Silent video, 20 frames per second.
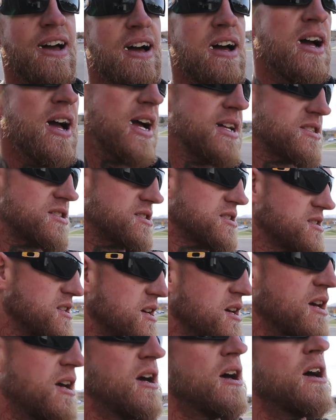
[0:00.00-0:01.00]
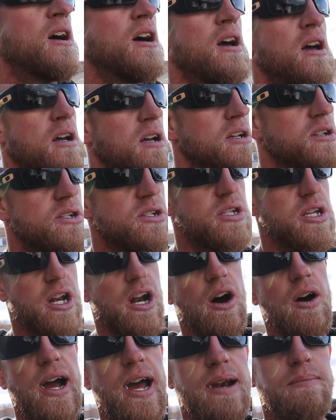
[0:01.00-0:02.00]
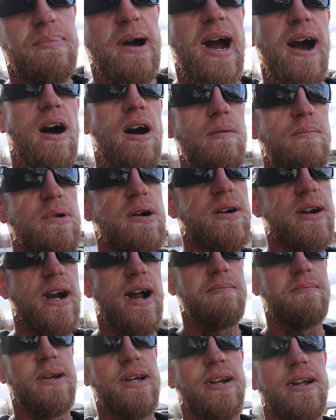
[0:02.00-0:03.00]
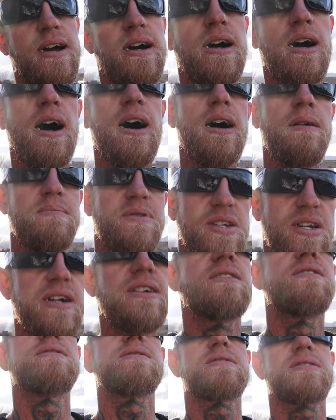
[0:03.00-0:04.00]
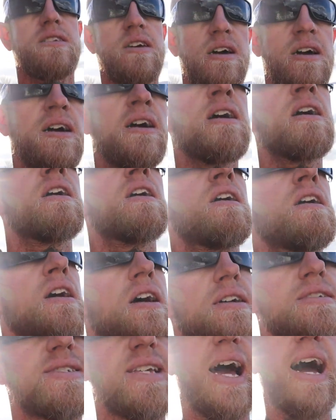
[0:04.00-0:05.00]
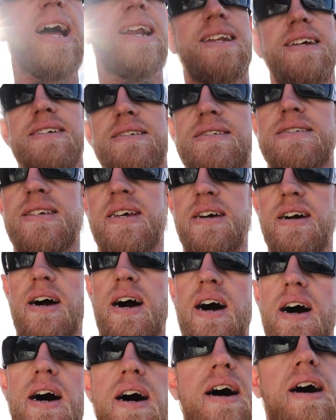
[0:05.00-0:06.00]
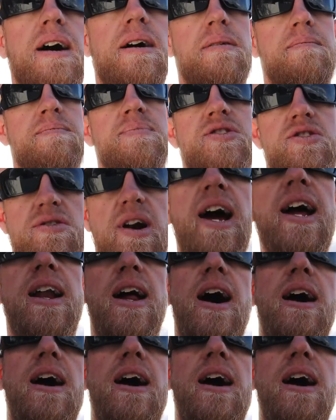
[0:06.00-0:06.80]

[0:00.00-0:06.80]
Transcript: So I was heartbroken. You know, and by heartbroken, I mean hump tears, sadness, straight